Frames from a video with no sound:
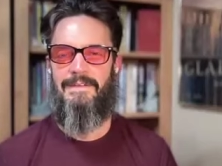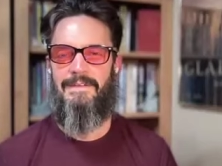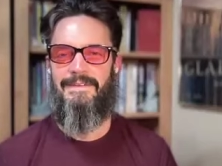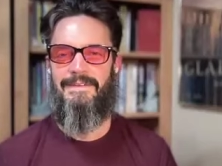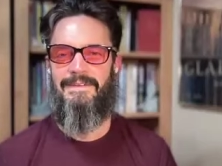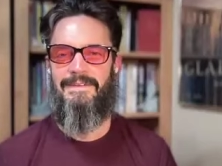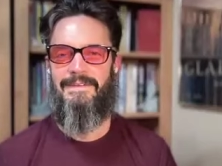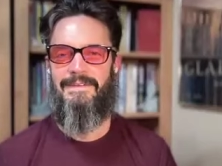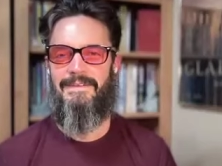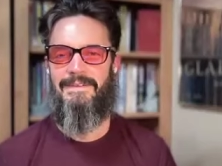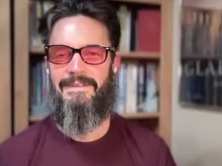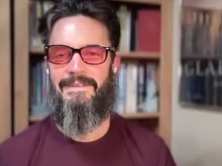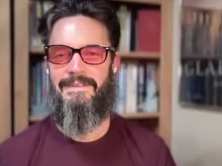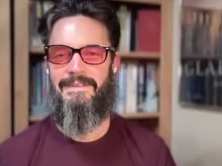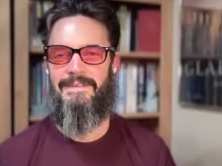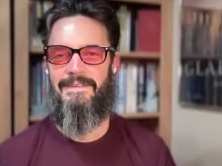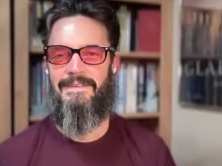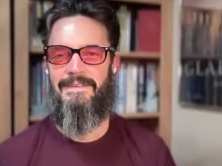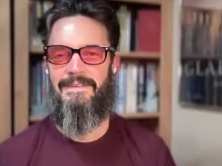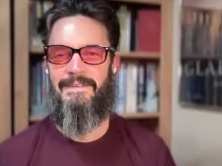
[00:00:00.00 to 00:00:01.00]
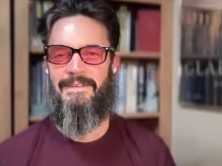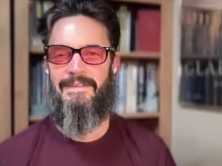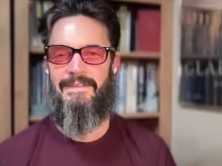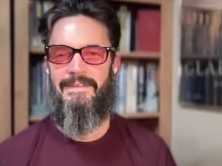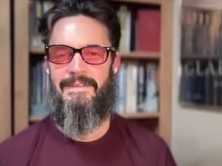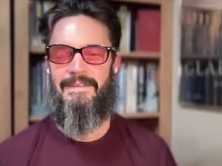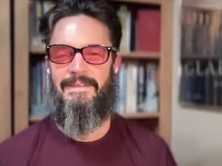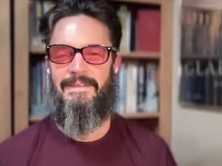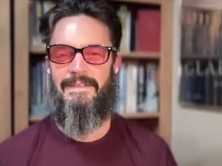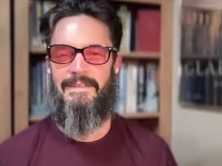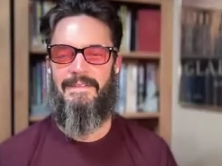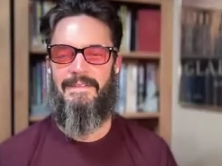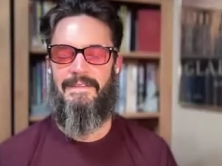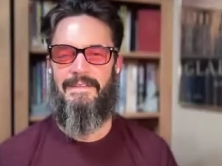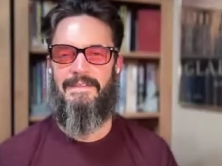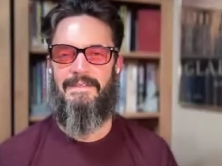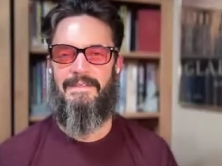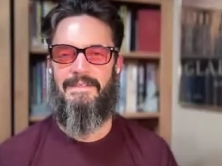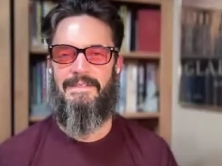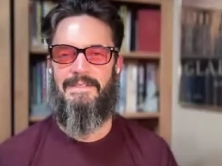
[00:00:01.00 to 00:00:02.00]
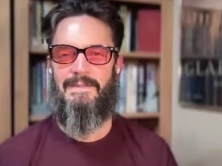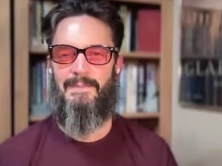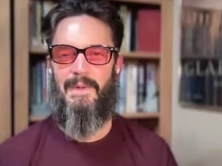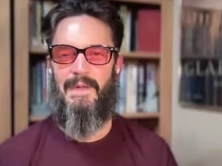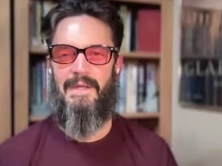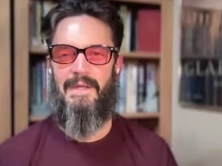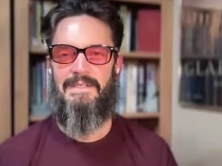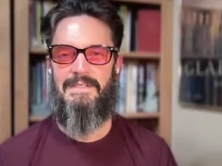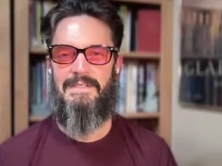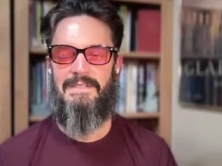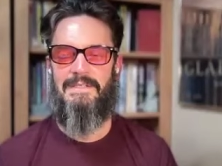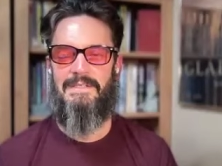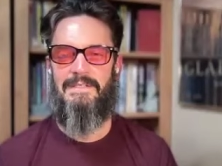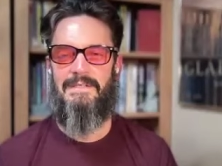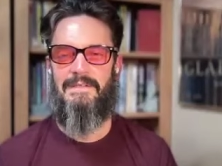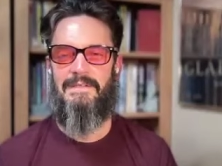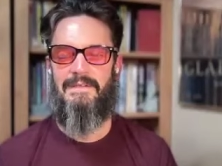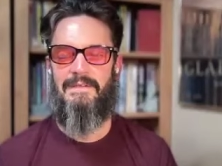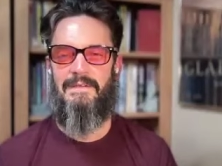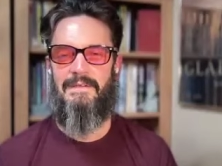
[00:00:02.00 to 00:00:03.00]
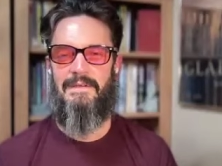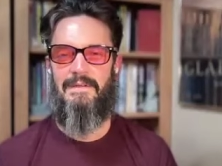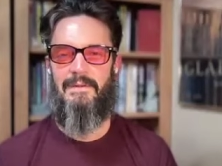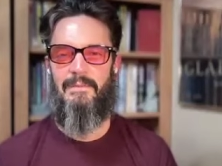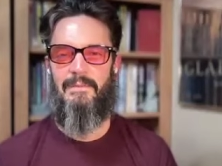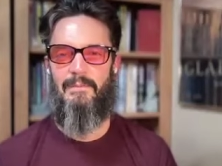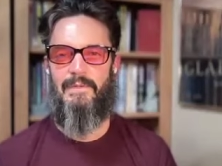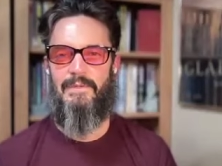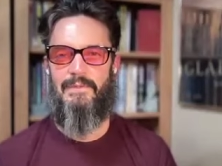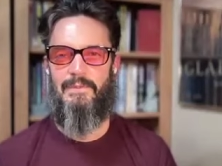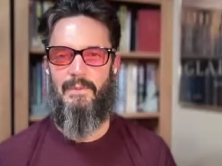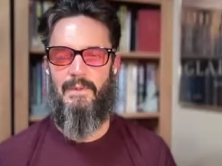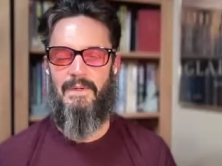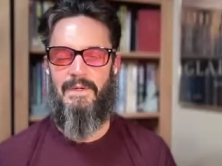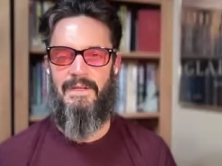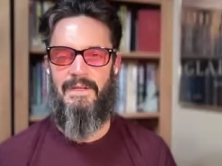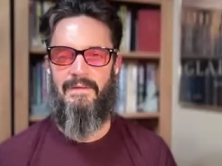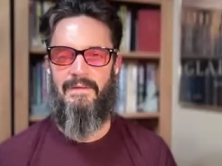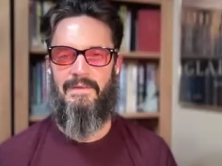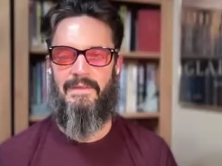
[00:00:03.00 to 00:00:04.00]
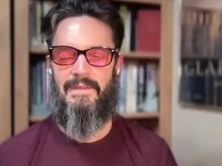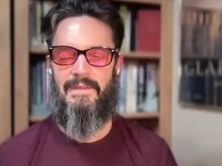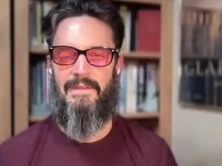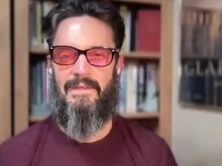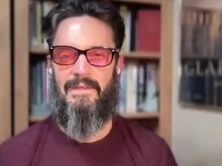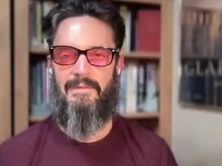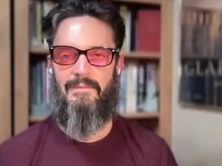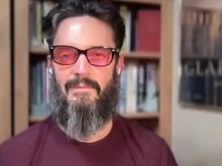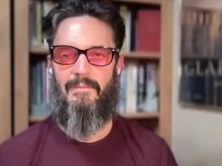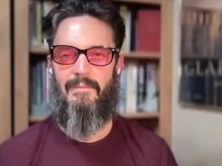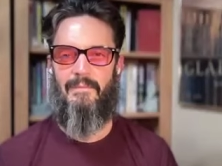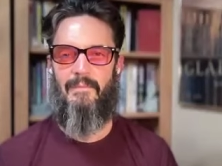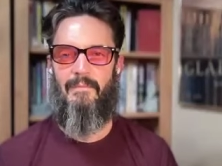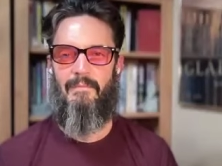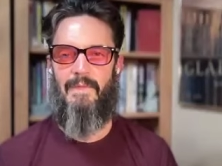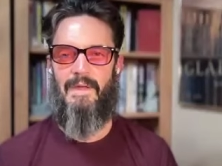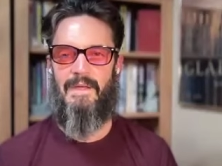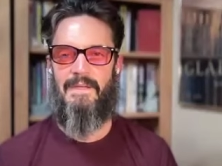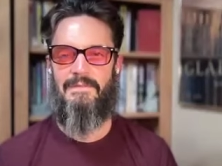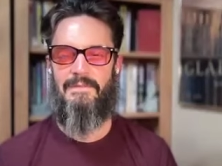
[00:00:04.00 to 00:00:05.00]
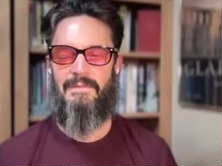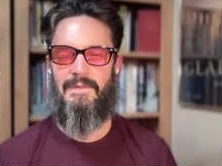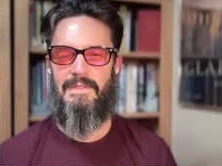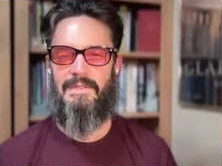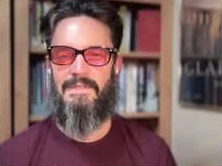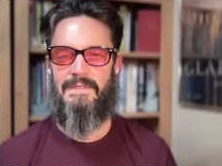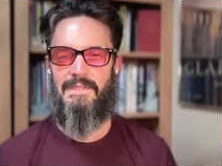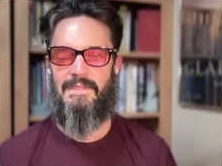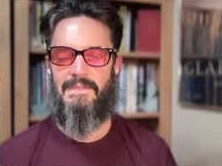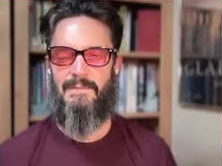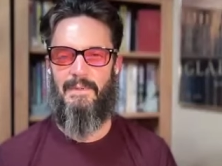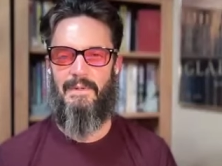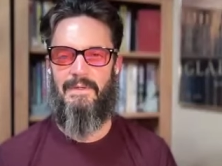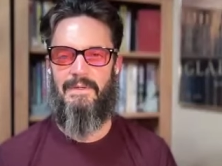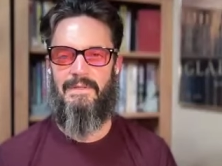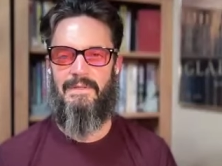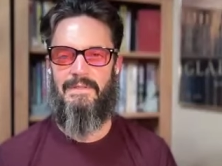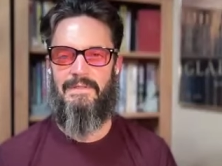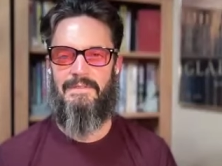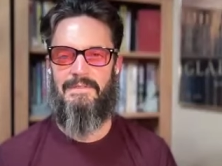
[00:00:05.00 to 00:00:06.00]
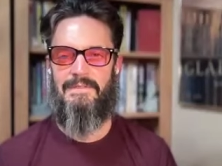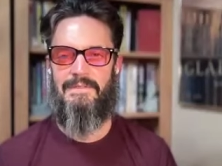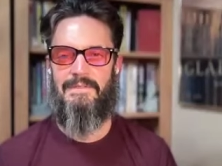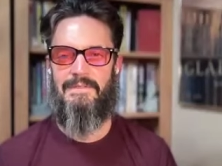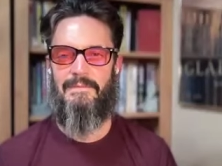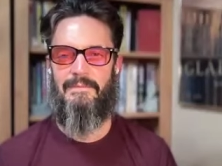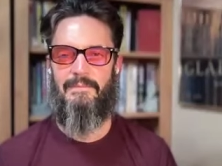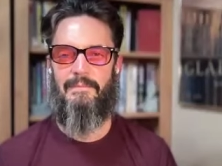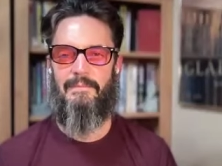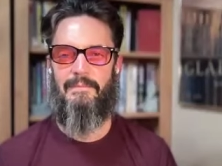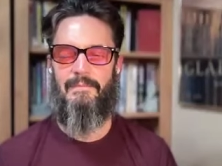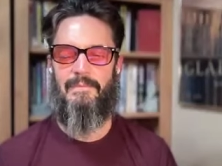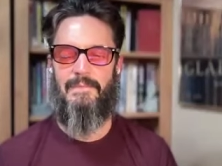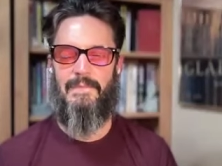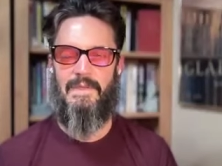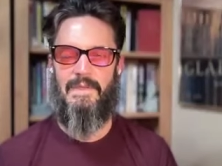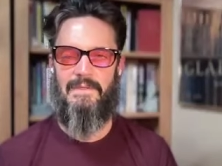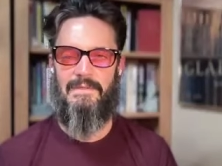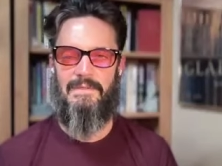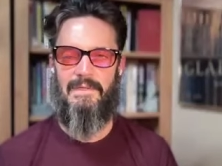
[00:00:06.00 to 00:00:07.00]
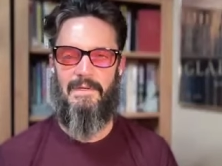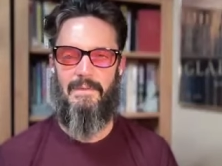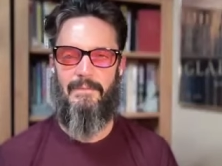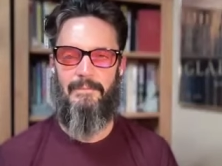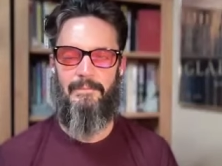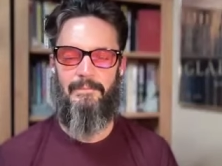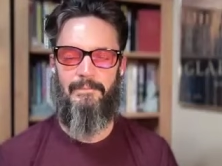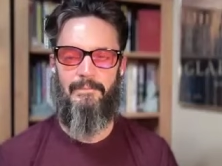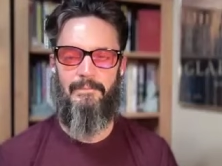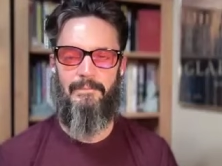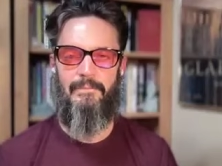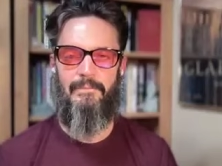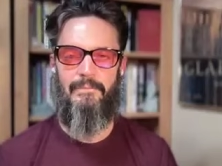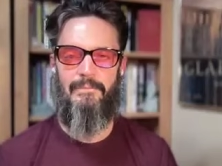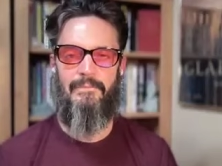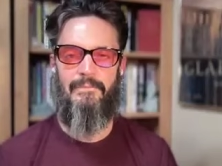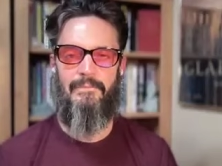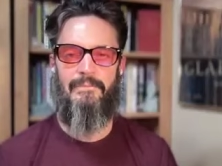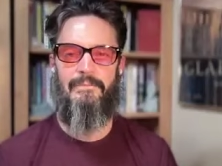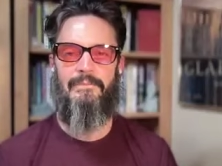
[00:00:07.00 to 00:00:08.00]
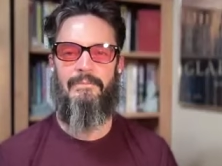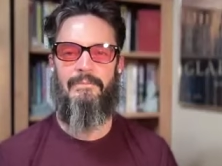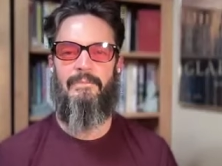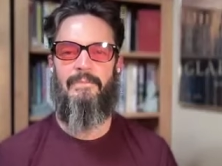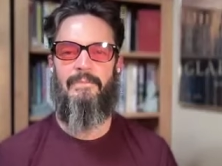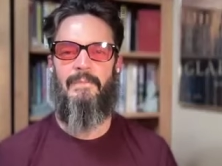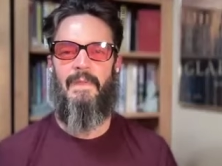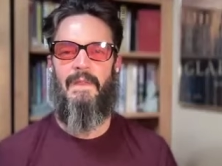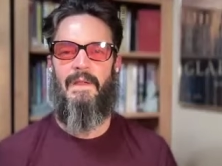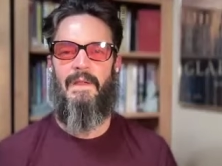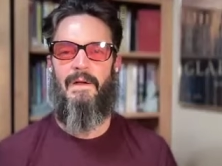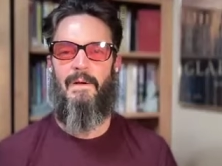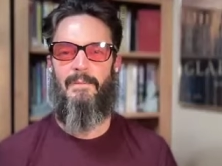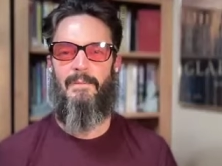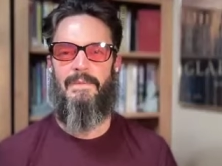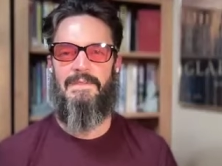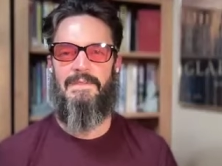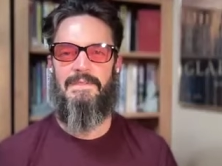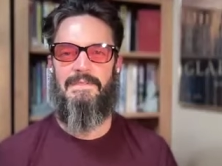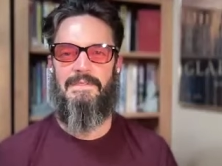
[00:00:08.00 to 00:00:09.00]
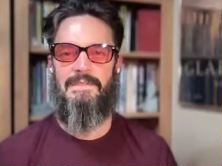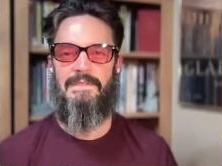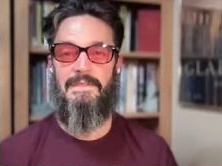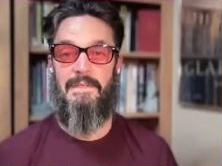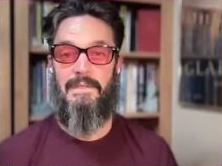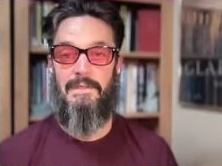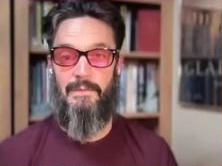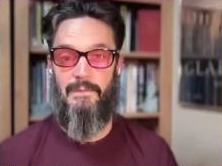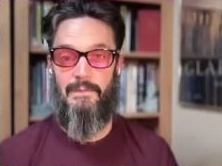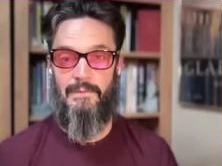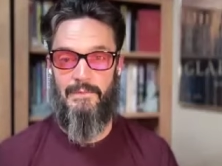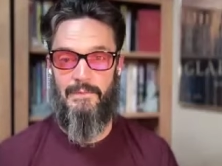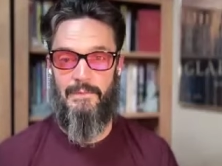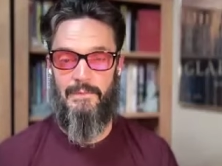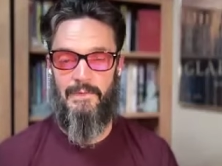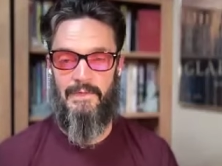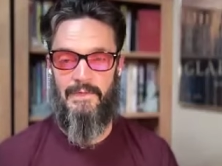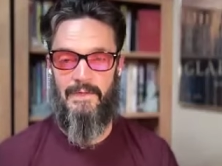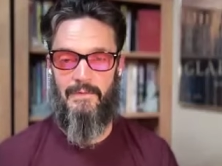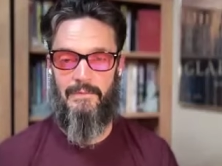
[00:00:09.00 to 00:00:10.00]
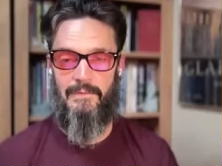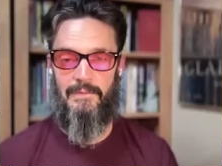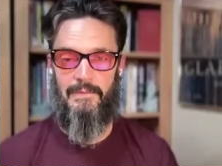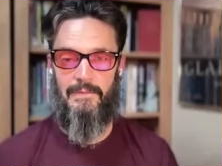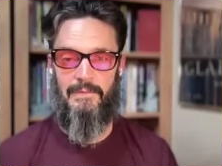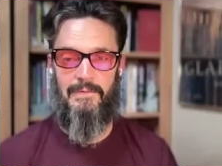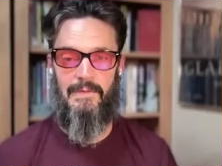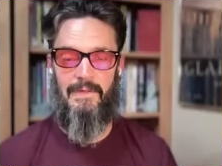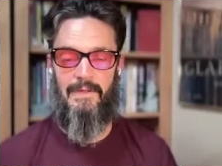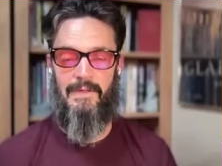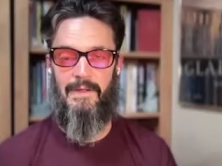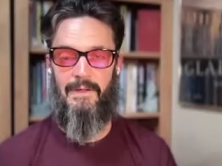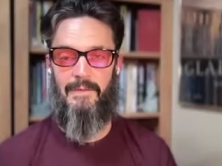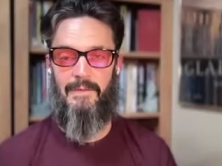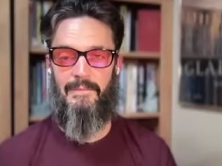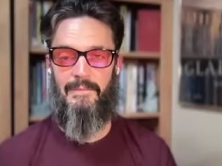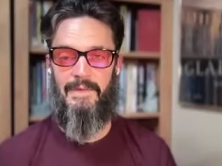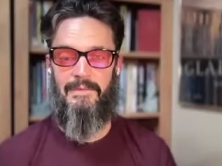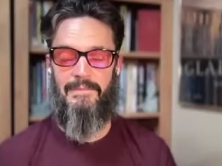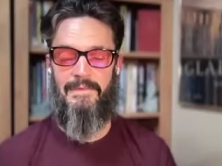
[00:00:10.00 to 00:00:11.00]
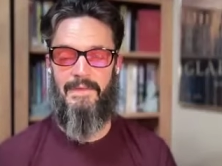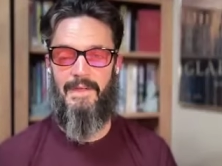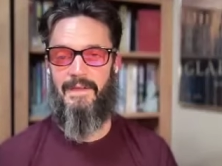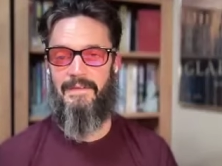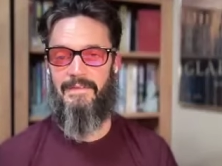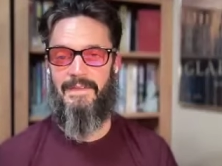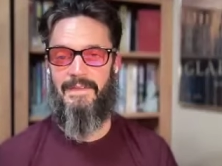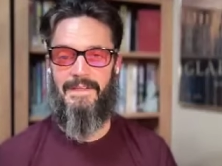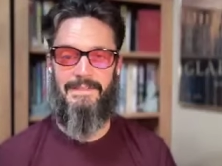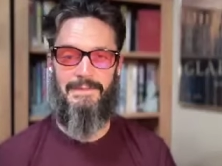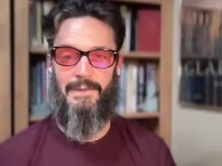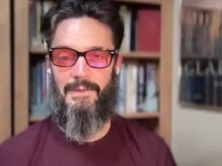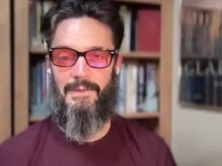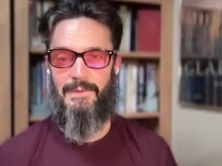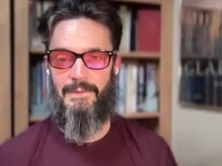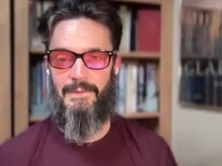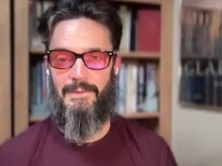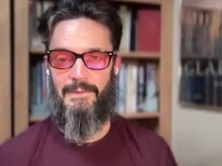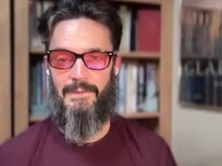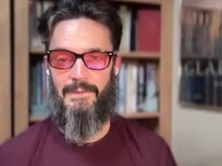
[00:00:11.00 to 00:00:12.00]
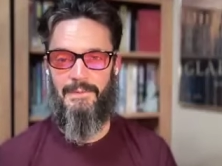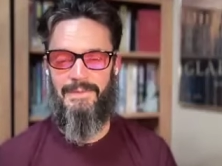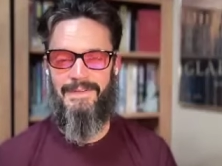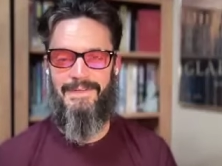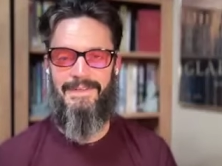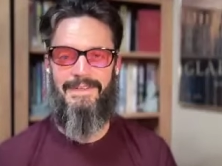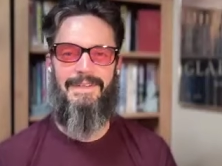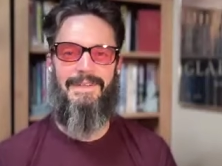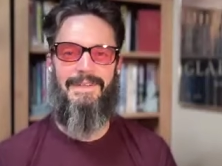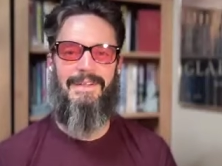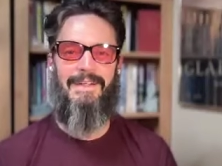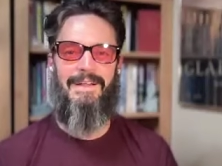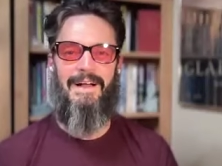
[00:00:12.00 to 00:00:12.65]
and the space between everything makes for this experience. So I hope this is useful and helpful. If not, that's totally cool.